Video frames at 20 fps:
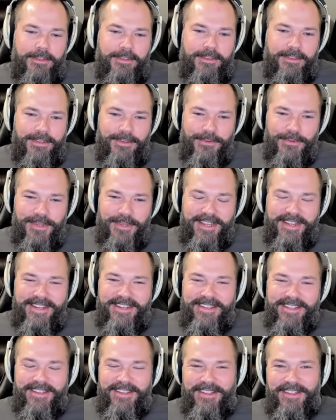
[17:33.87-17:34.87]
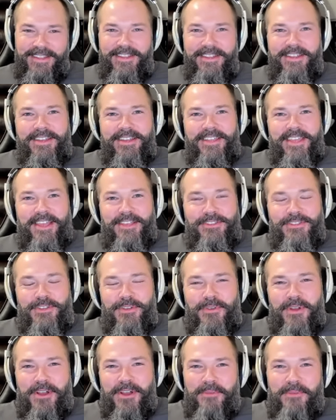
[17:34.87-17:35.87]
Okay. Yeah,
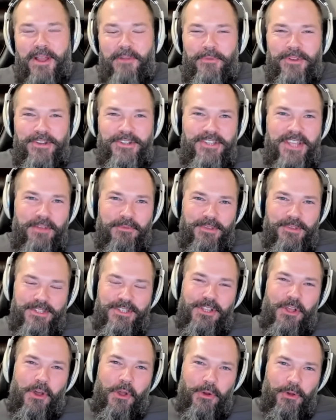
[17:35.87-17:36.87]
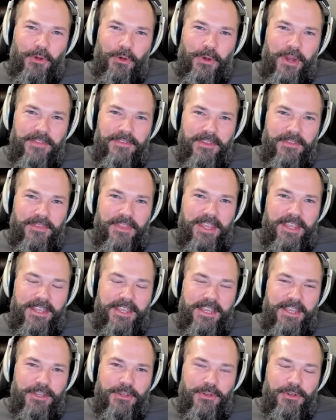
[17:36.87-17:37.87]
so I wish that was longer, and that
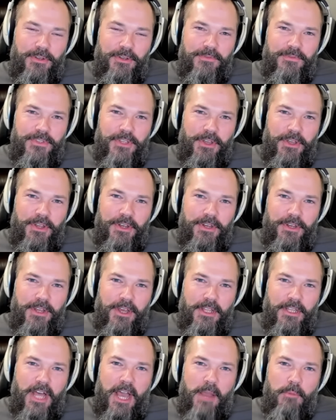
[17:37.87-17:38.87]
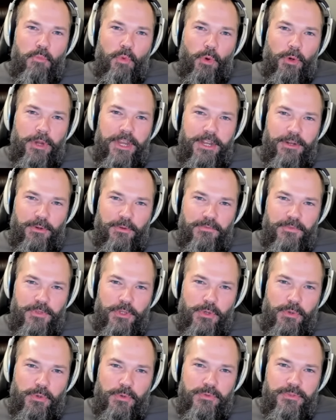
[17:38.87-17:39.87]
he could have done a lot more
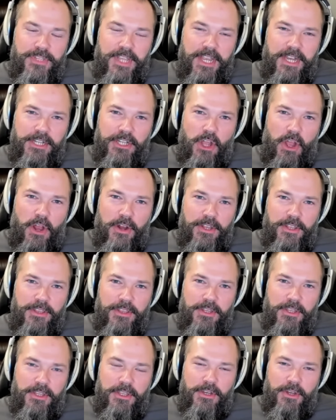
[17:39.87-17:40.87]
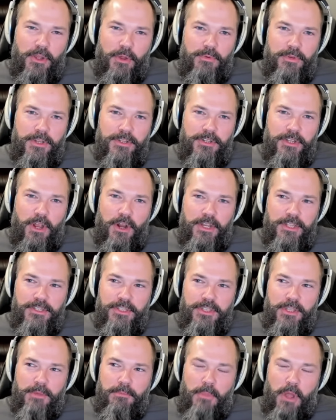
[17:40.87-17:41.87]
interviews and gone in, you know, gone
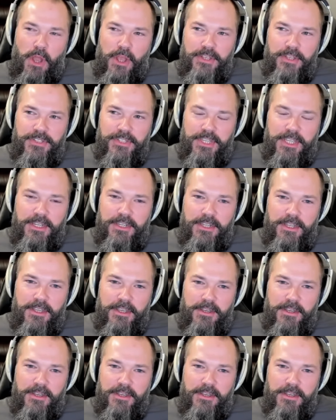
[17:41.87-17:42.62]
into the mosque and